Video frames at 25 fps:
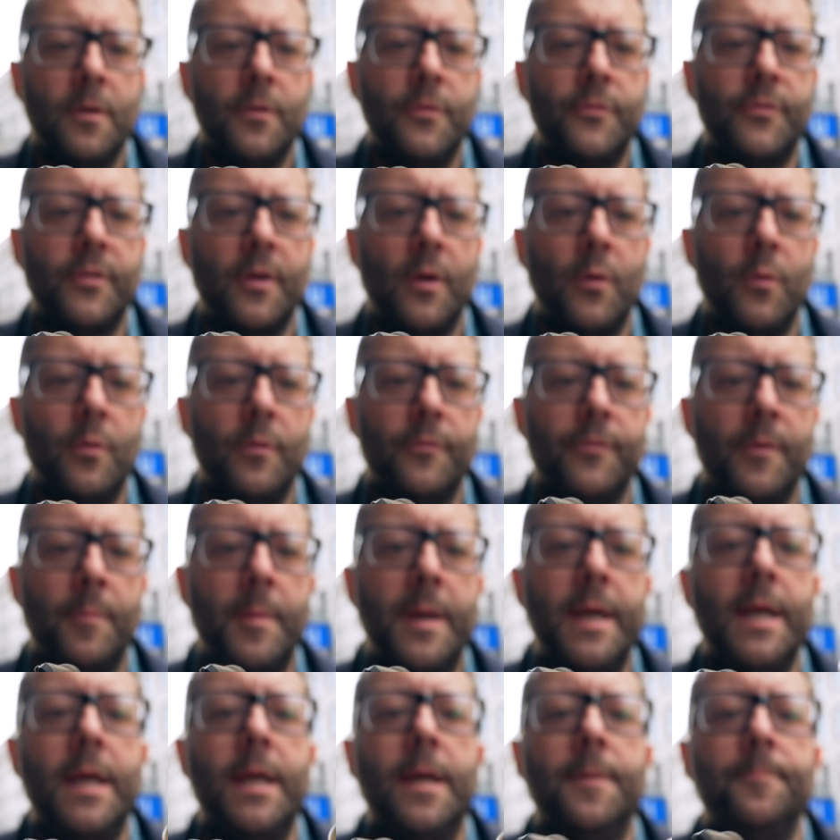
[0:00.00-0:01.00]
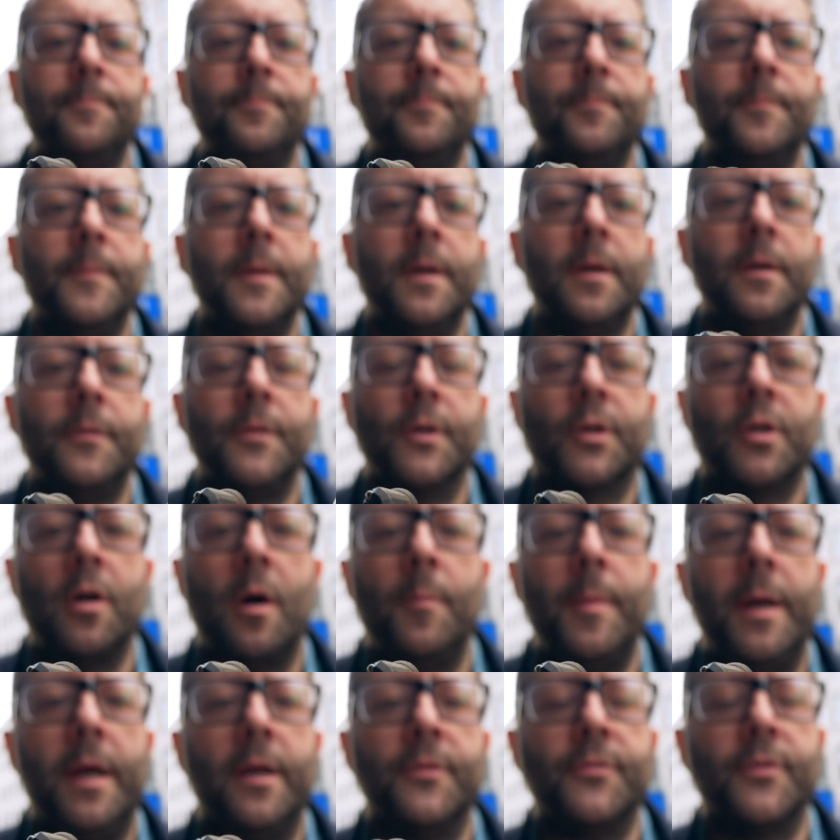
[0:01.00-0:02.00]
So for me, the
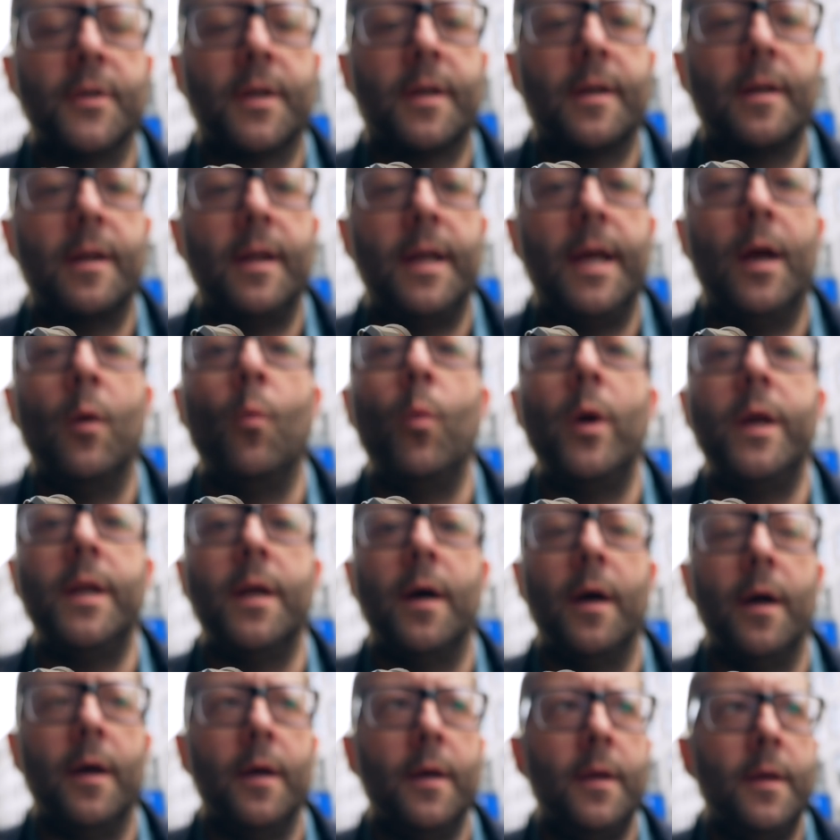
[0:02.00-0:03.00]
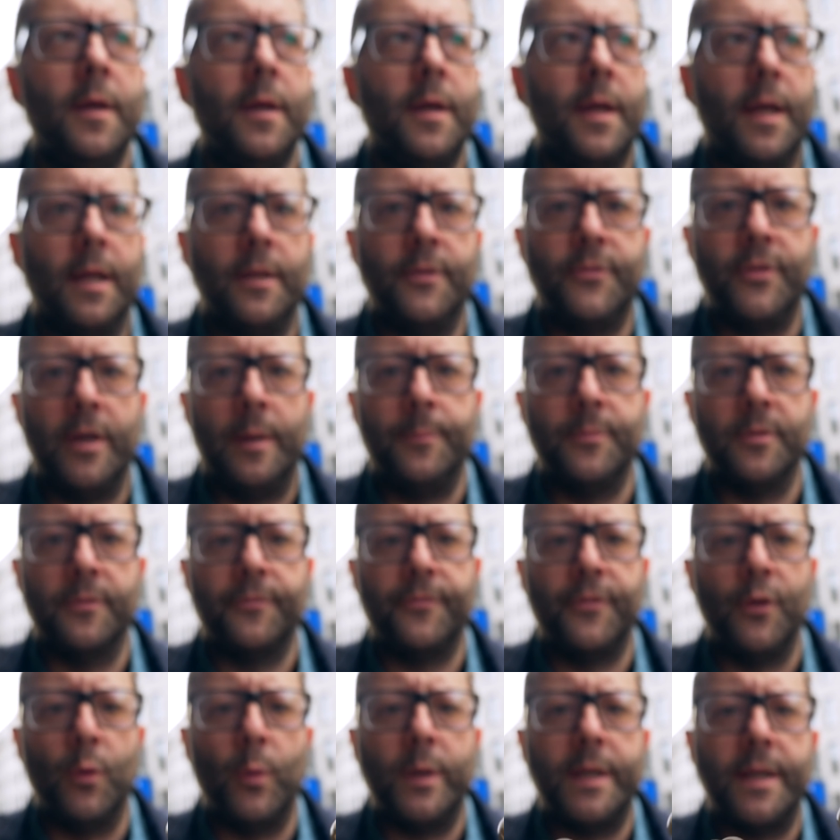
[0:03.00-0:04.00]
Comet is the clear winner in terms of
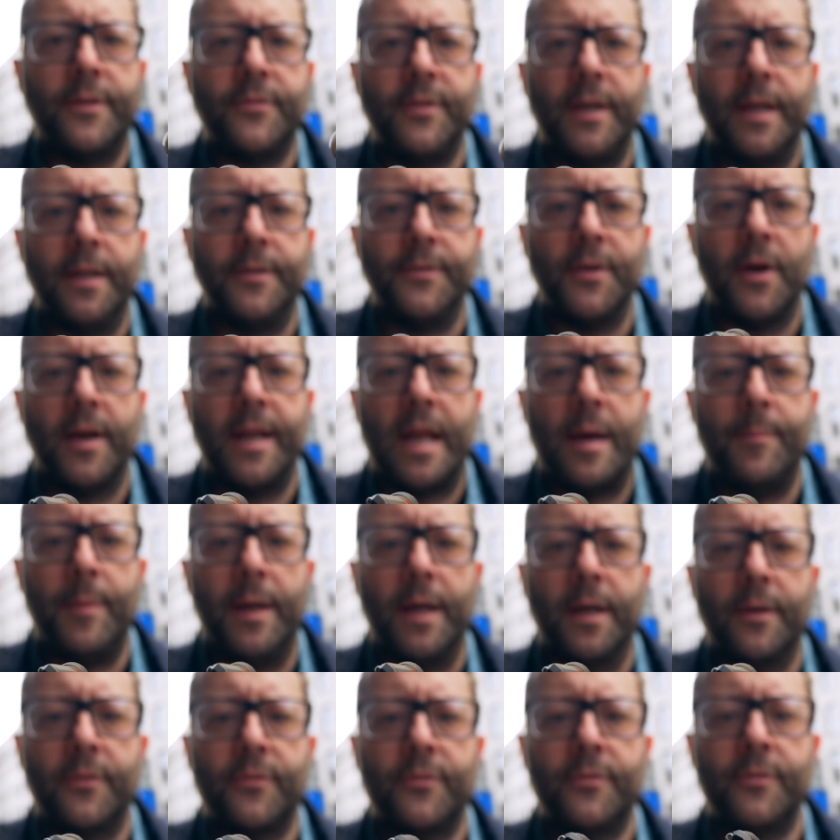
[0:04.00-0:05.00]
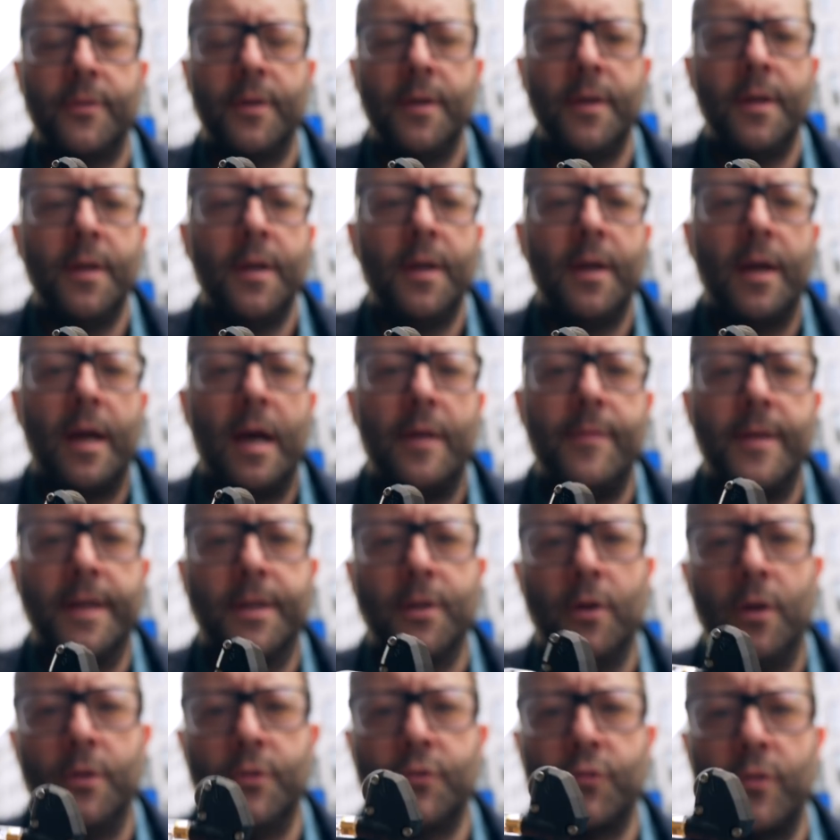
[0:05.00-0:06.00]
fluidity and dynamics. And they
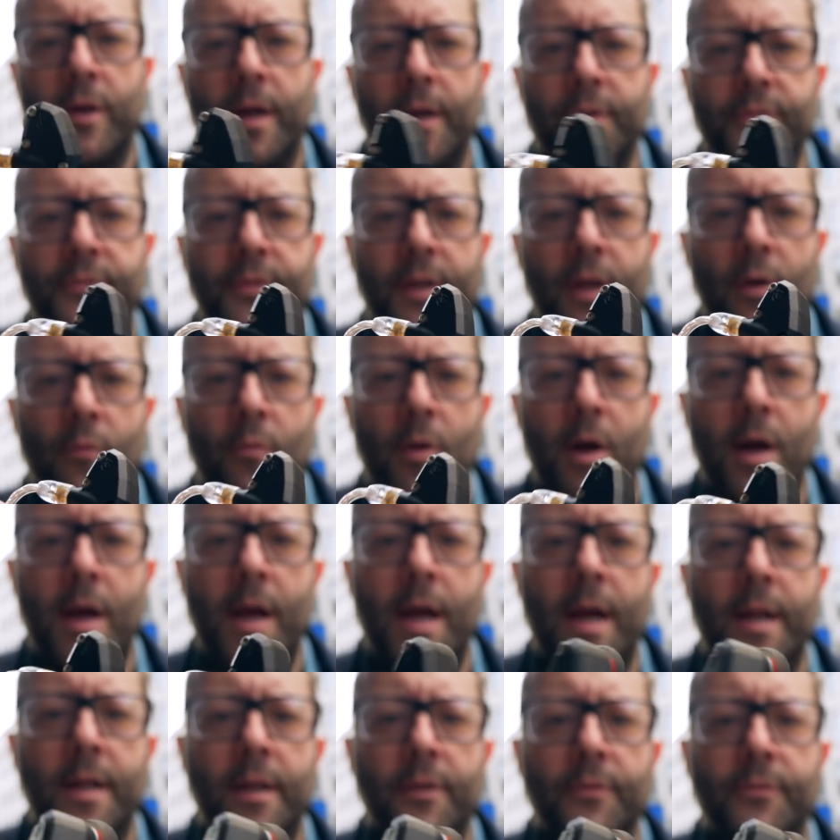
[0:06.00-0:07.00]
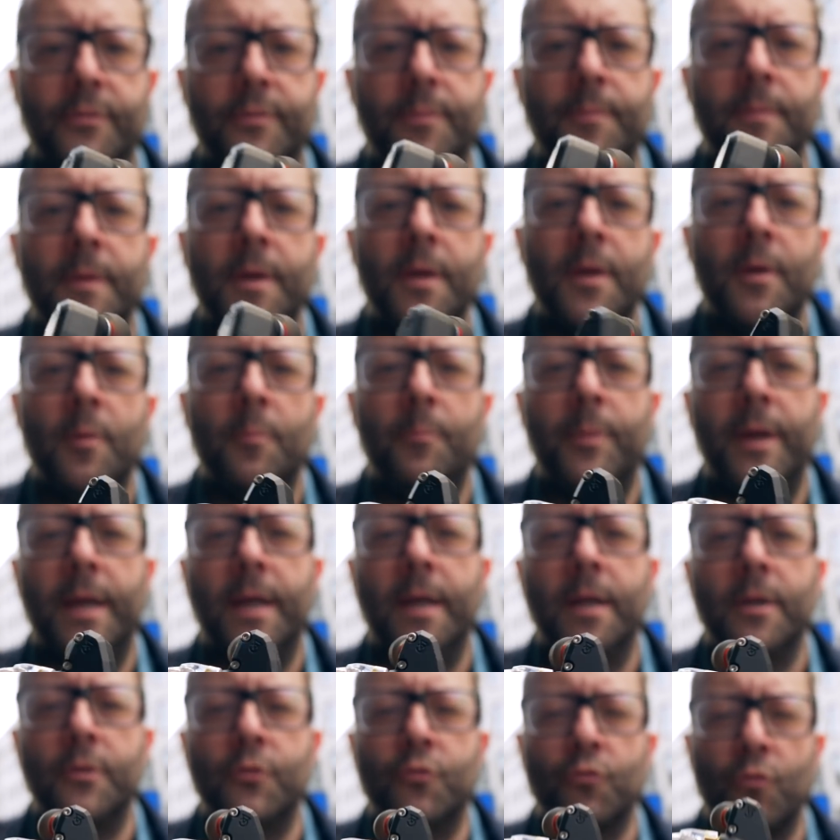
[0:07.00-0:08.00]
contrast the Orion as
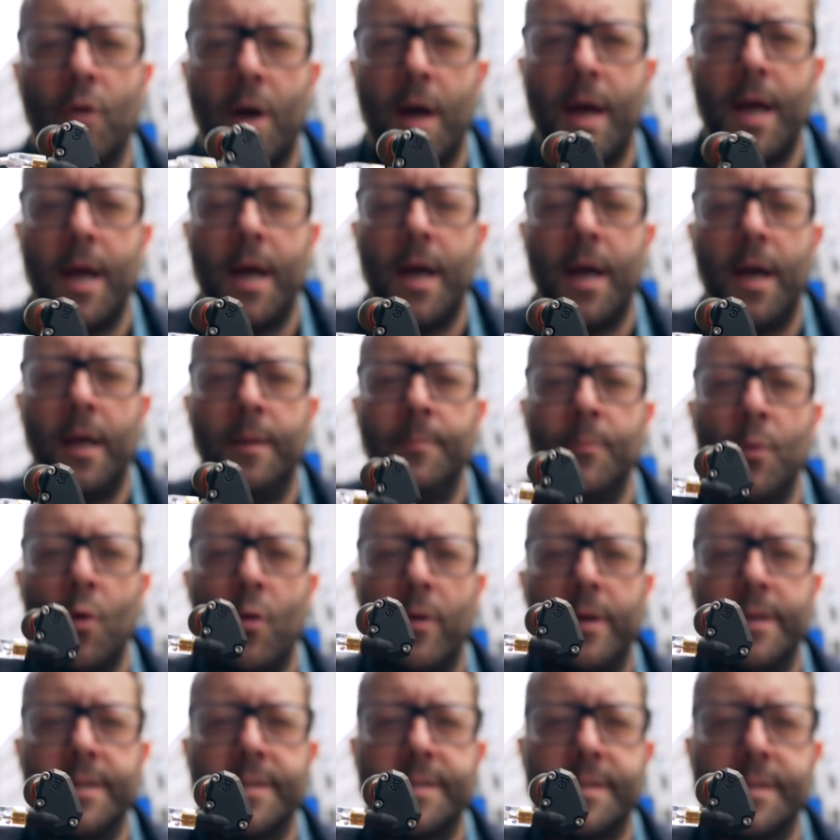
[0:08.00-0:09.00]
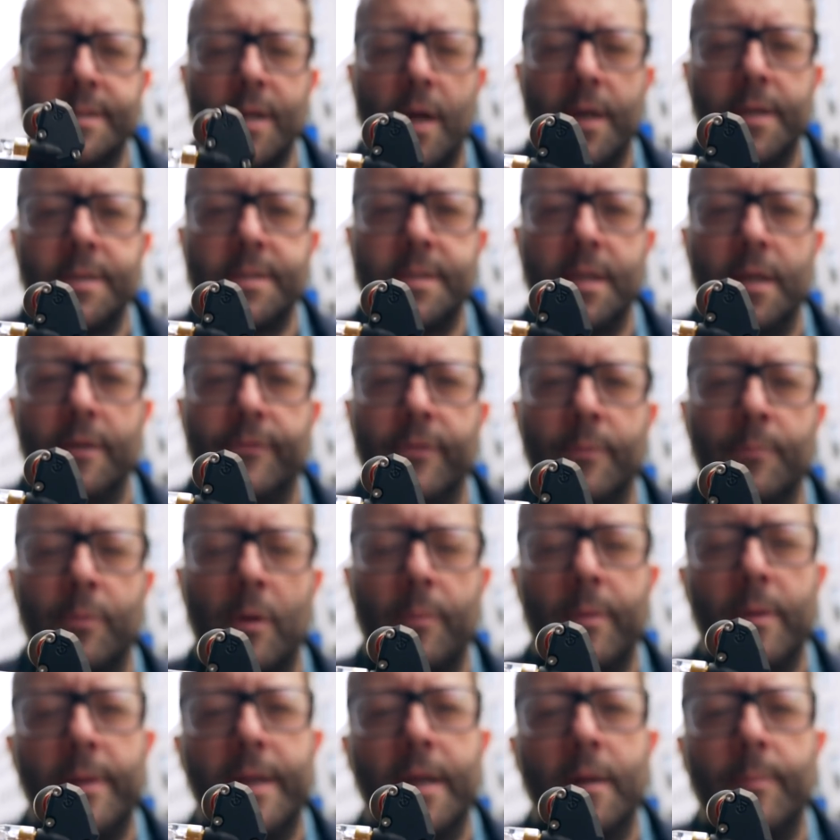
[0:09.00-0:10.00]
being drier and more incisive and
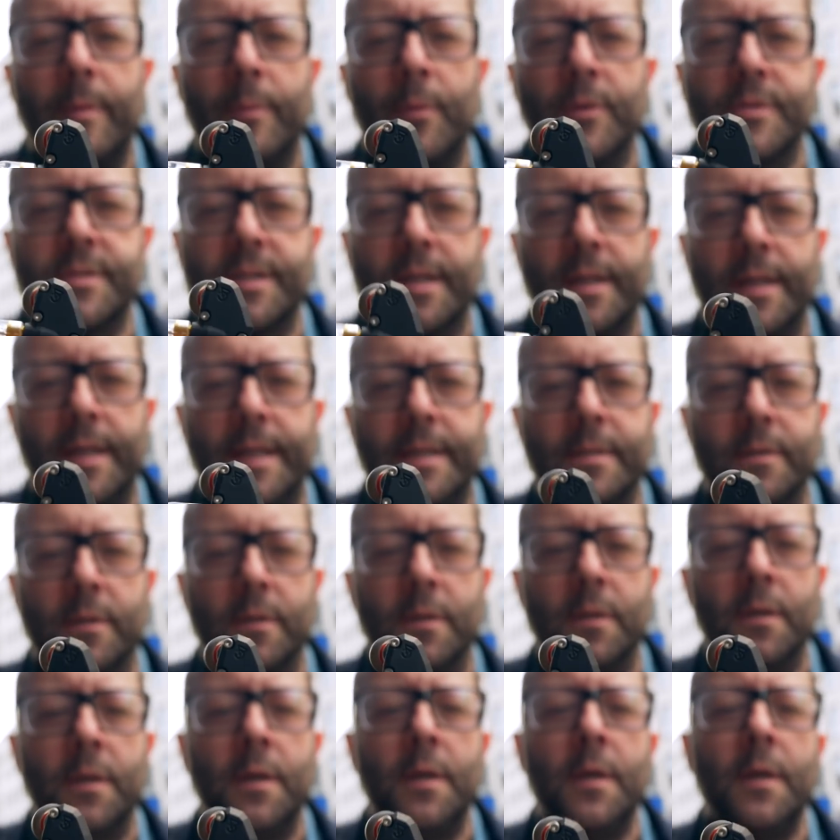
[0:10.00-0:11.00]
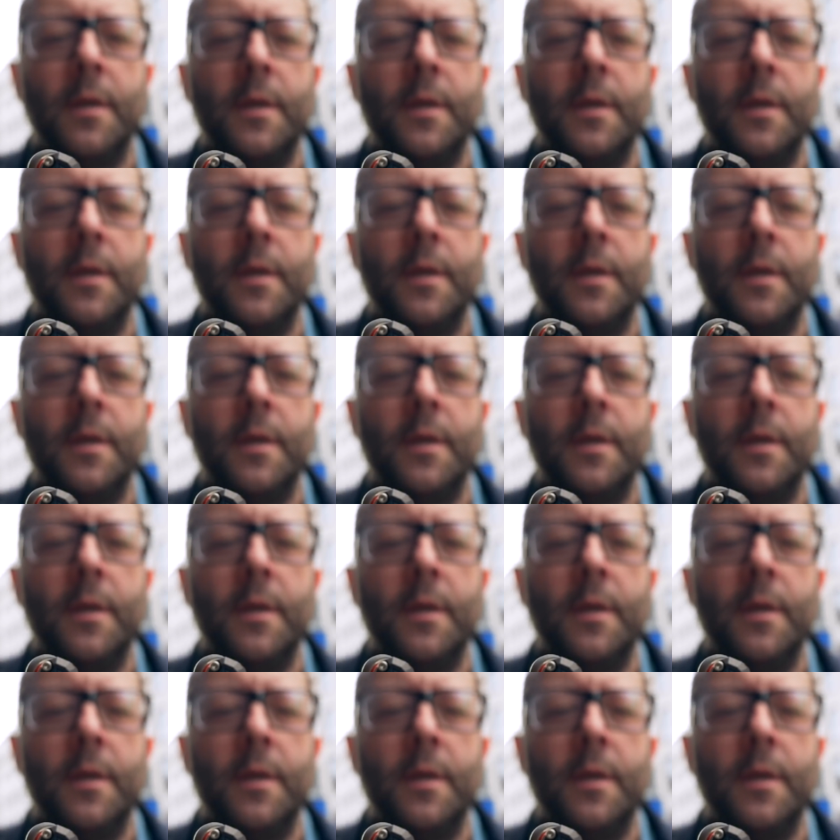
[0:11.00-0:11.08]
probably a little bit more skeletal.